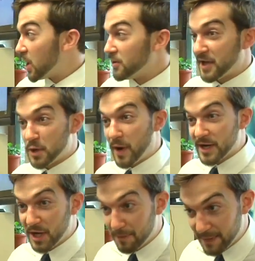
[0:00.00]
are they going to
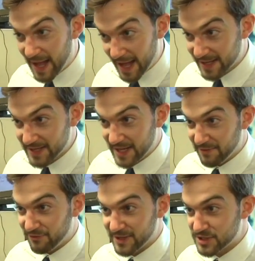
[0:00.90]
want to come back
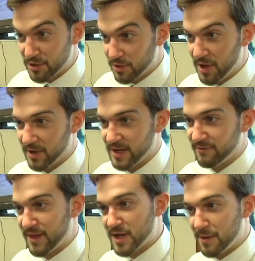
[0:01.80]
if it's no good?
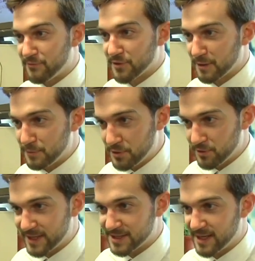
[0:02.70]
If they come for a computer
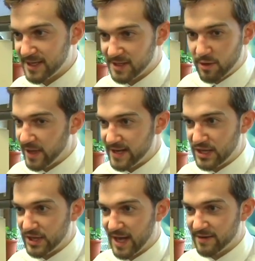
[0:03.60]
lesson and they don't get
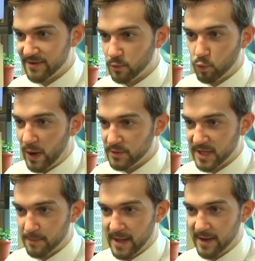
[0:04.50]
anything out of it, why would they
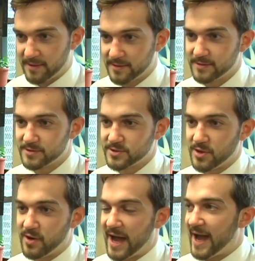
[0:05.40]
come back?
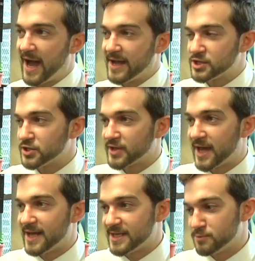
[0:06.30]
So I just look
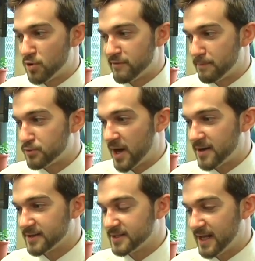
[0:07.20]
at it as more of a
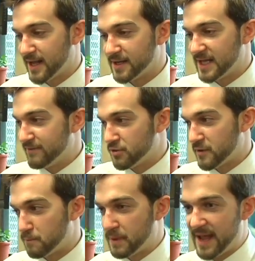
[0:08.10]
product, and even though they
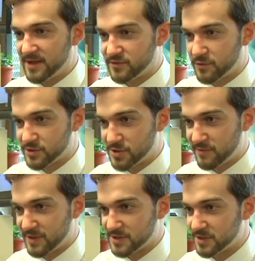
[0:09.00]
don't pay us for a
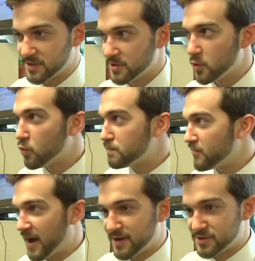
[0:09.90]
service, we're
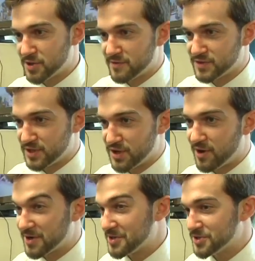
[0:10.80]
providing a service and they're
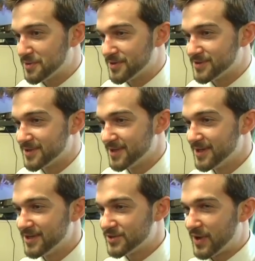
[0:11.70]
our customers.
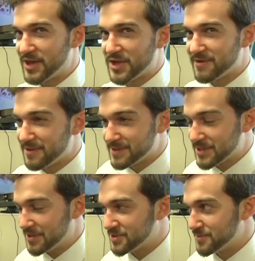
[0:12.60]
So I think of them as
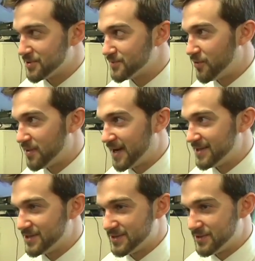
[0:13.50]
customers more than I
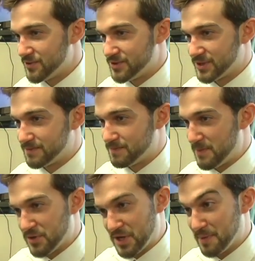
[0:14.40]
do just
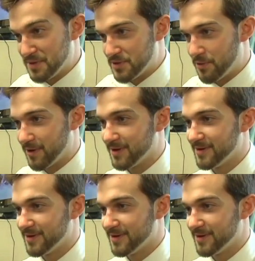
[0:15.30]
people that come in the door.